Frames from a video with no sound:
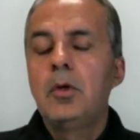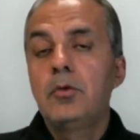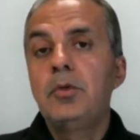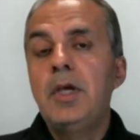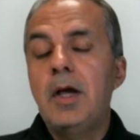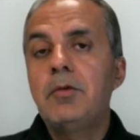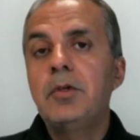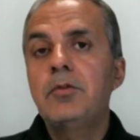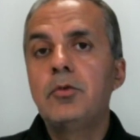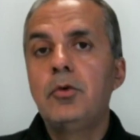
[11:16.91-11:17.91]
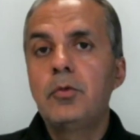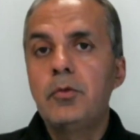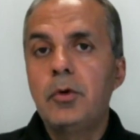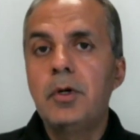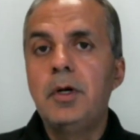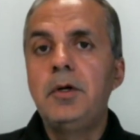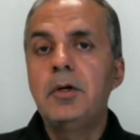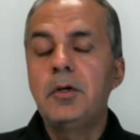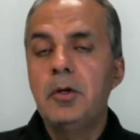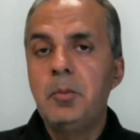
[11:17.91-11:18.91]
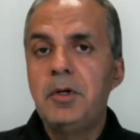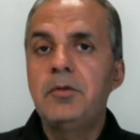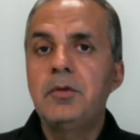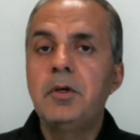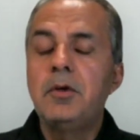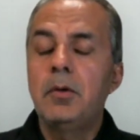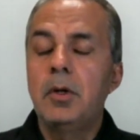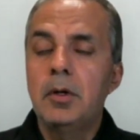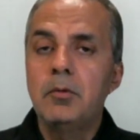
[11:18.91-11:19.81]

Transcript: So the average score for internal medicine,